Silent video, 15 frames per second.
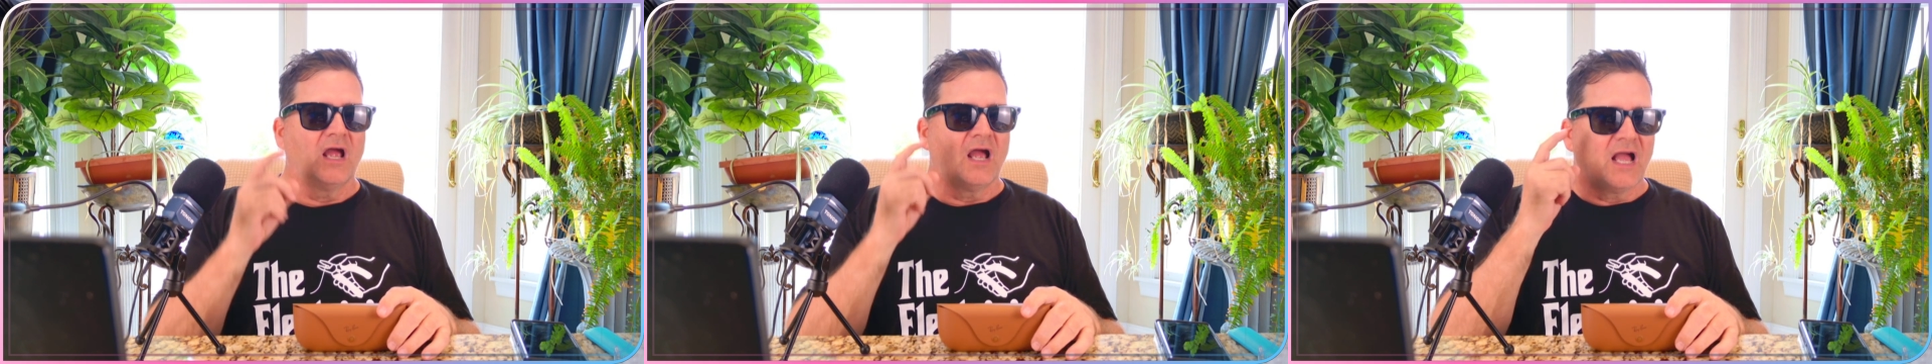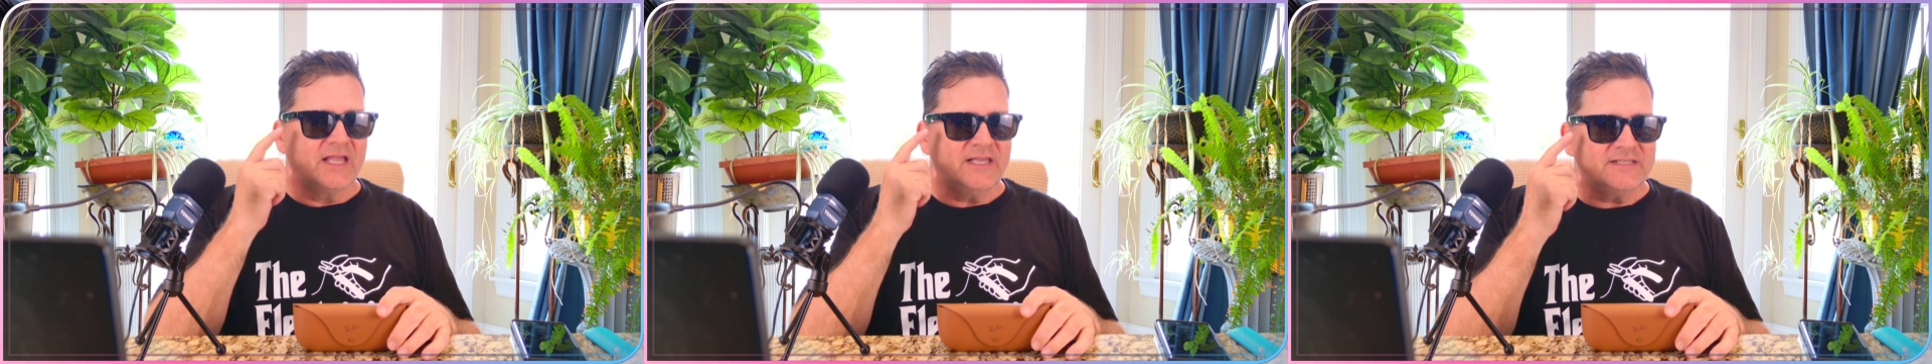
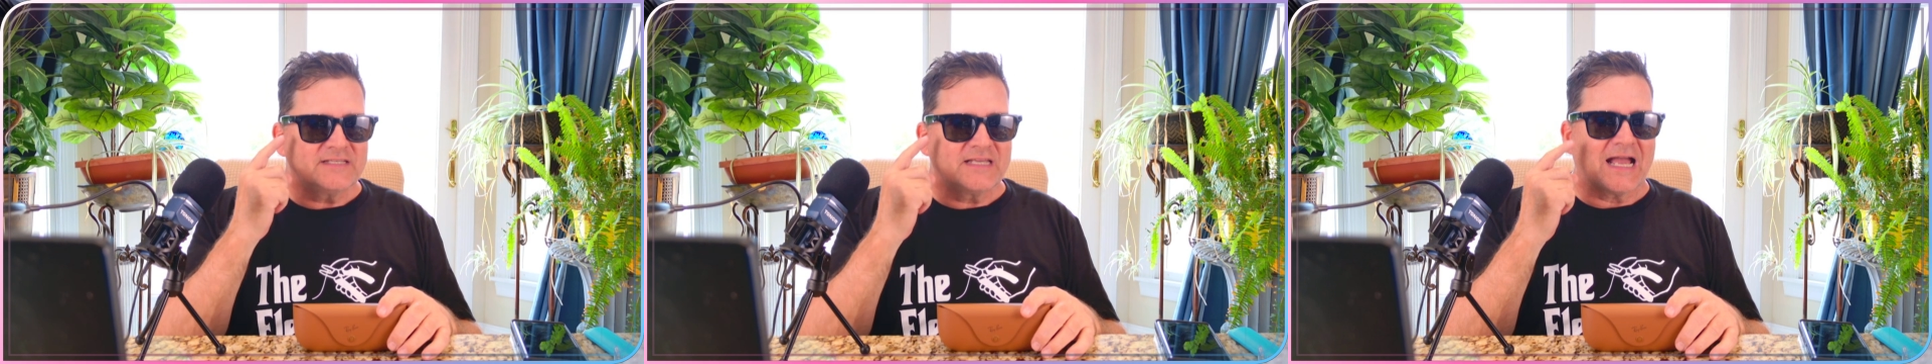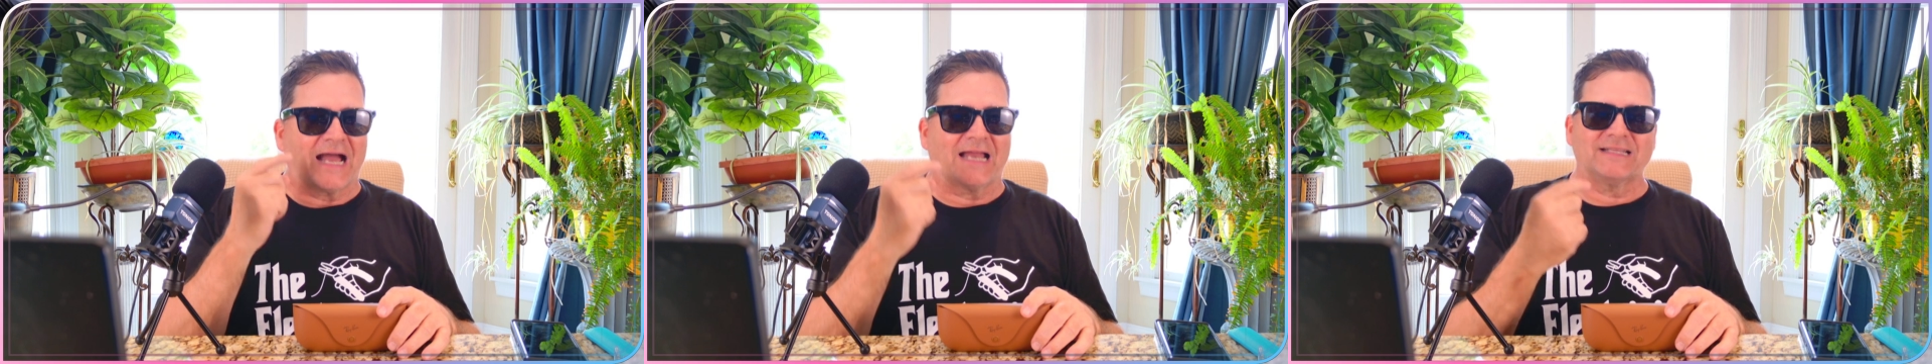He's
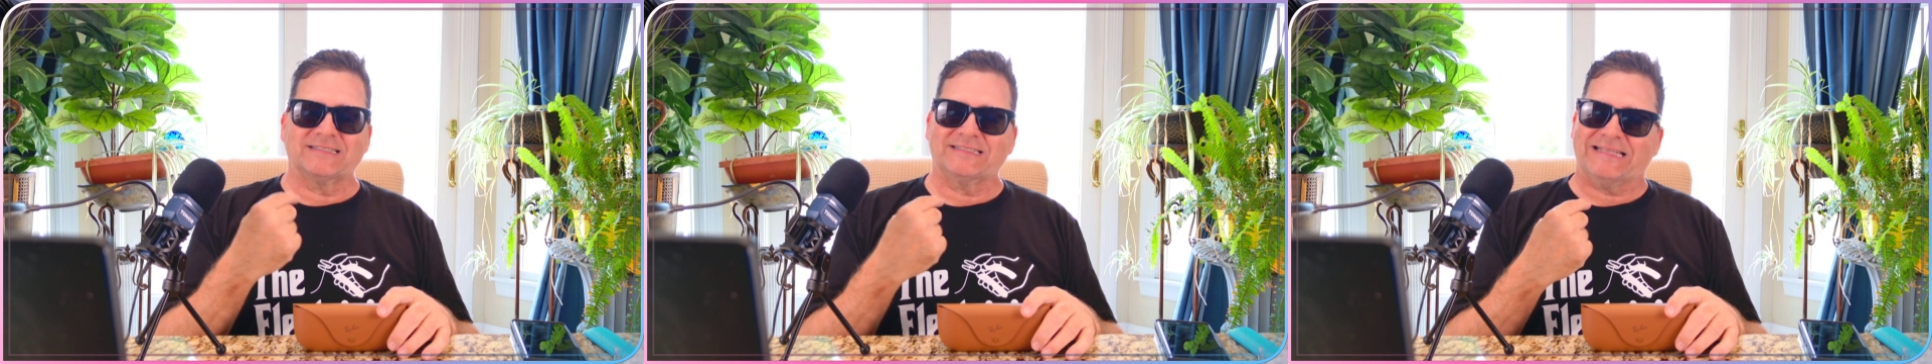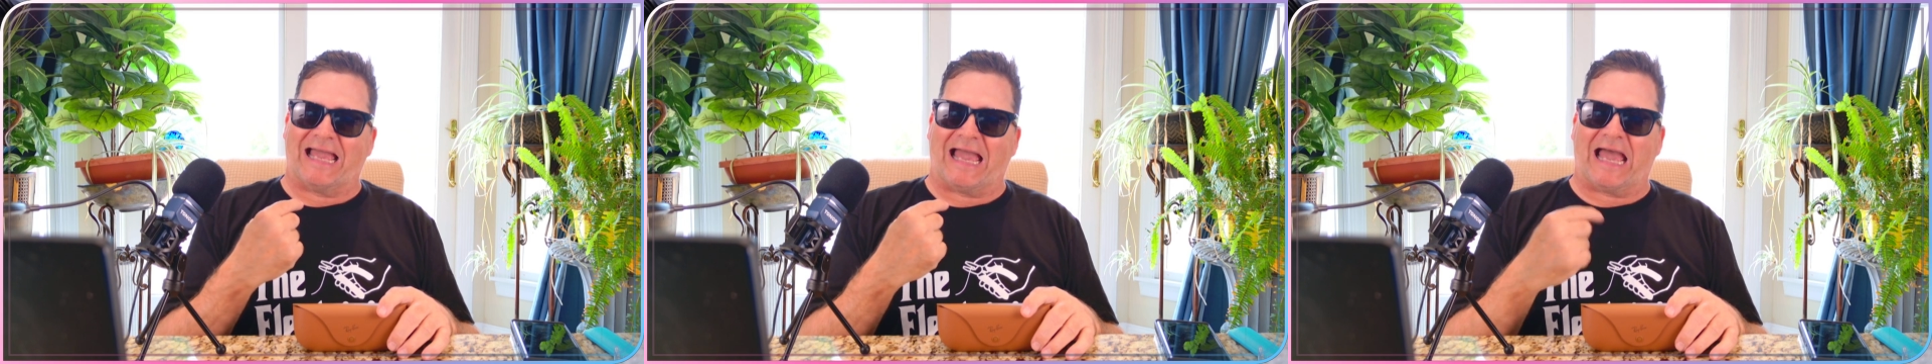got his
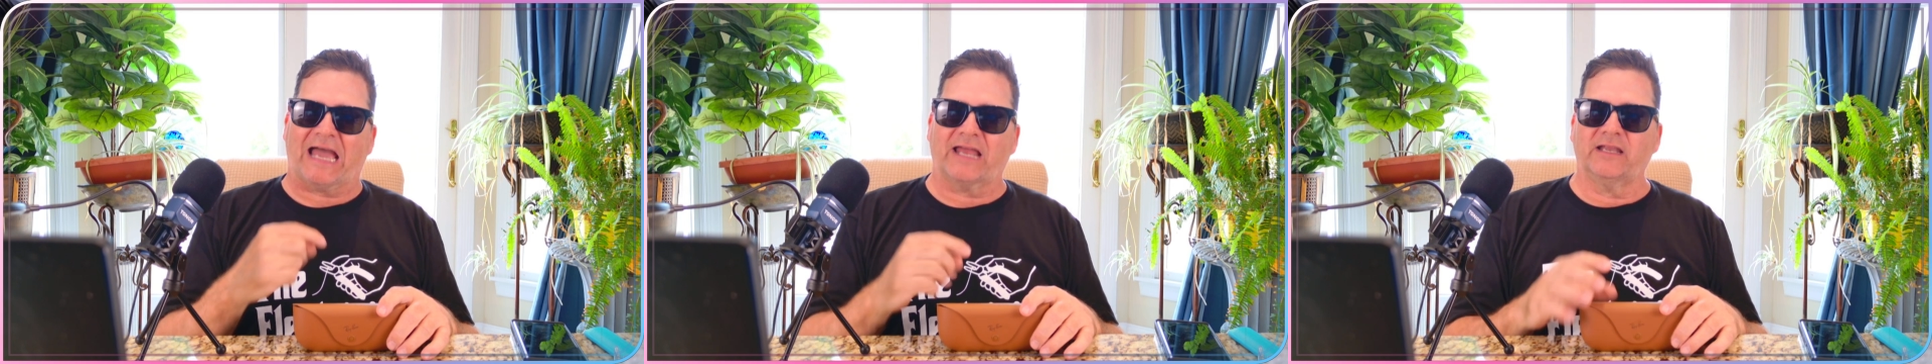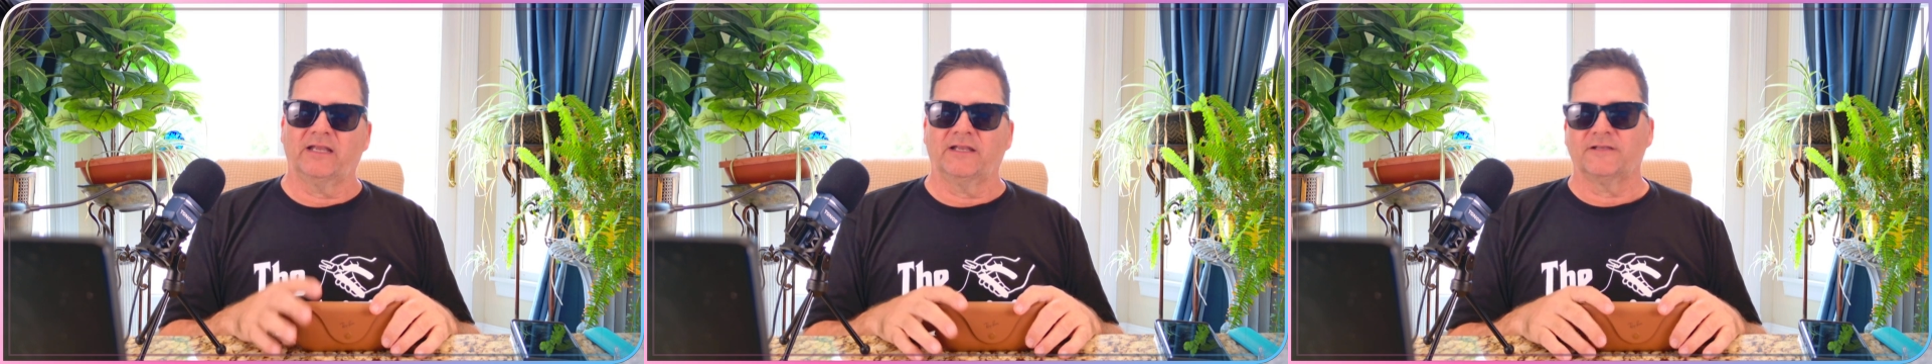
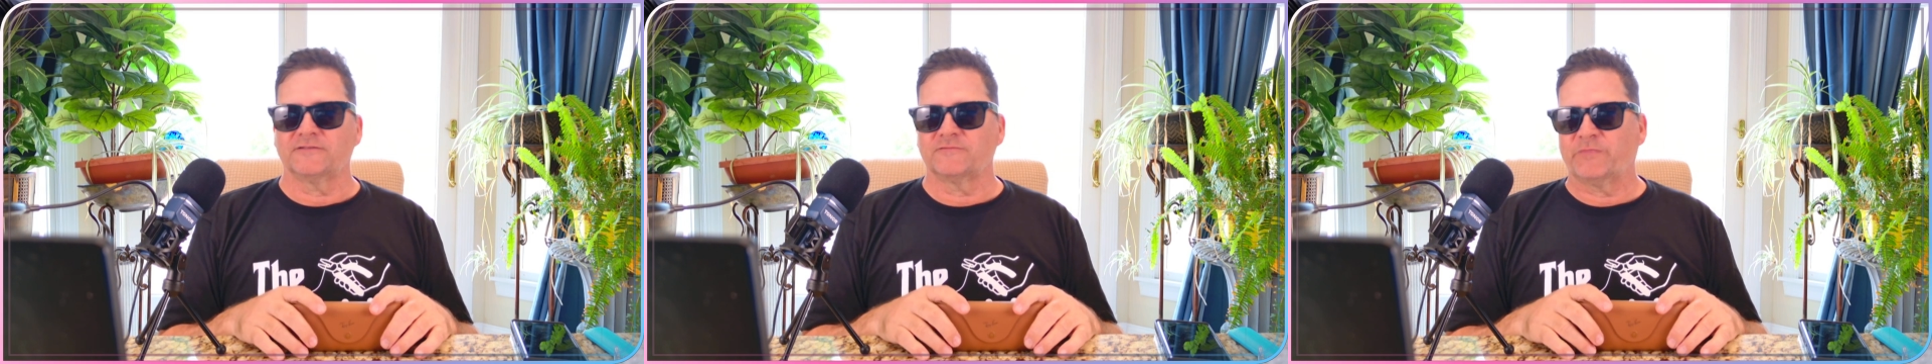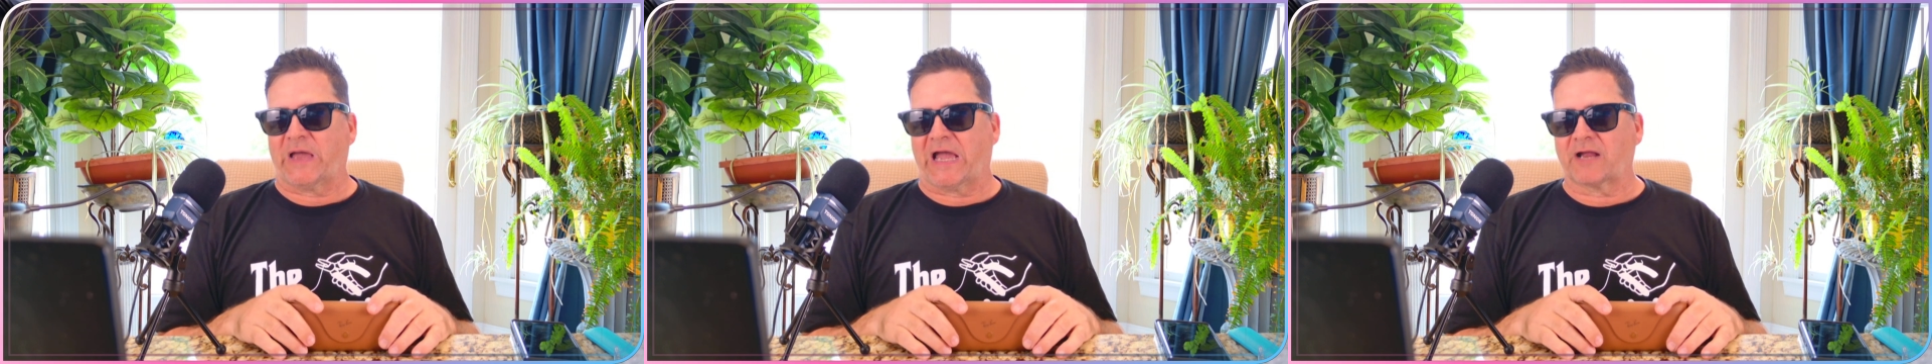dad in his
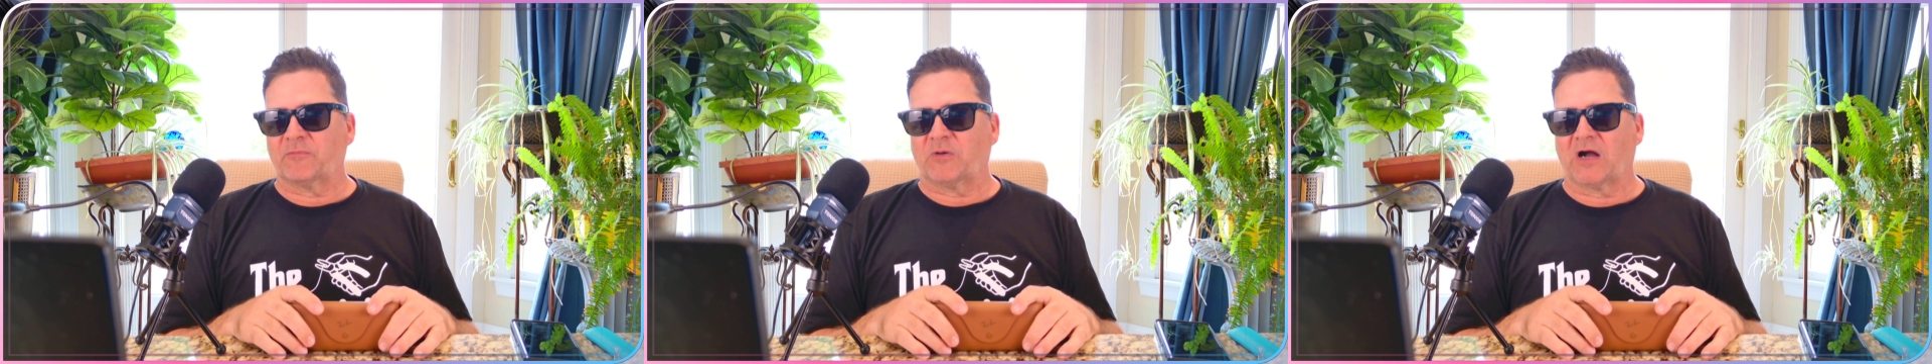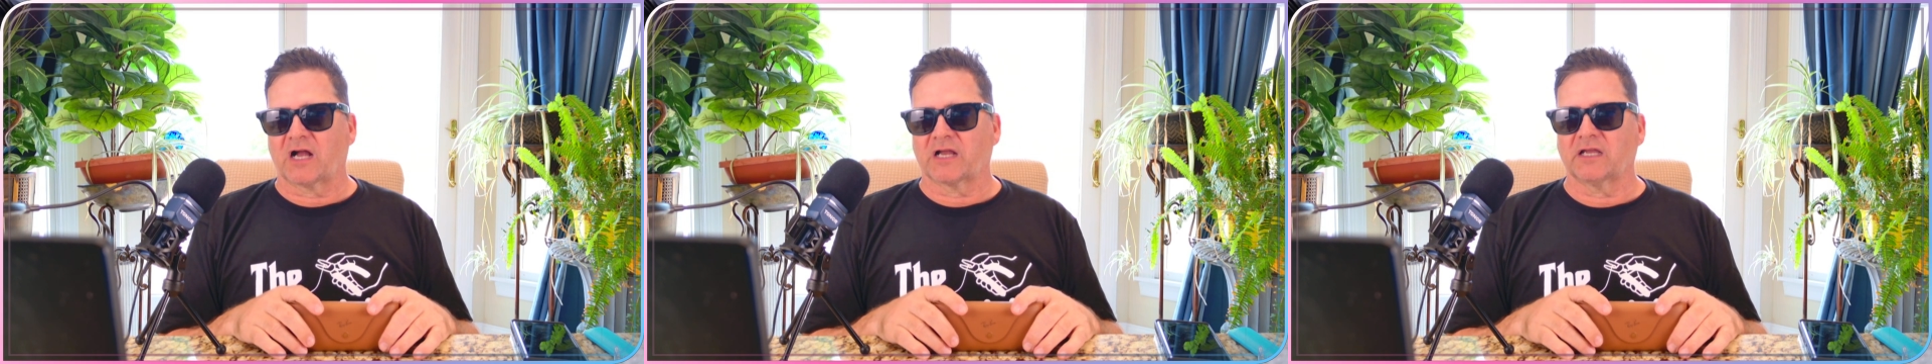back
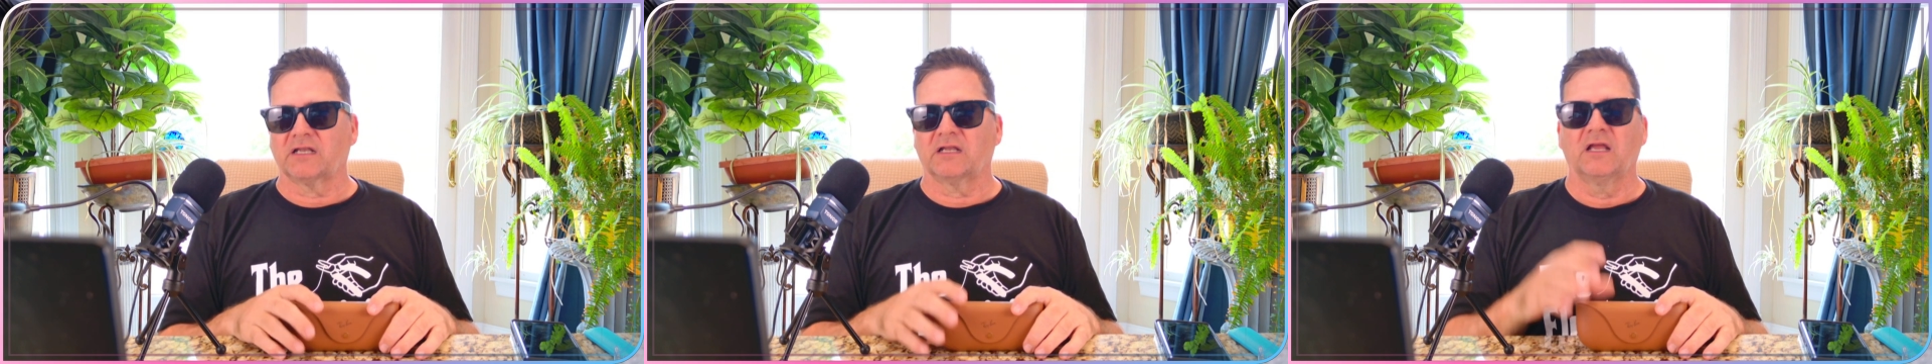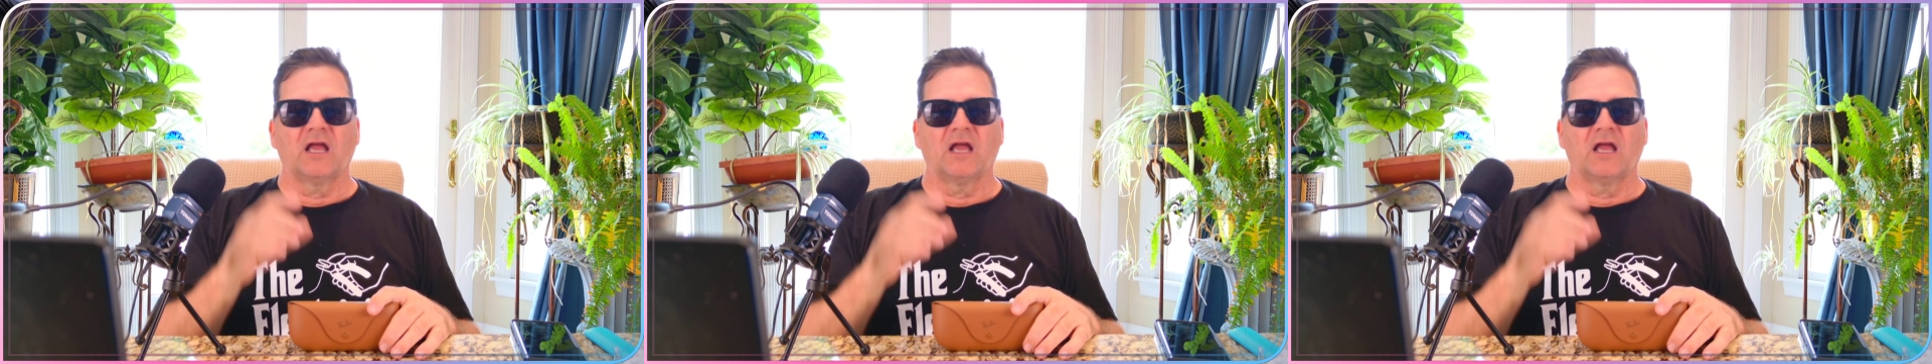pocket.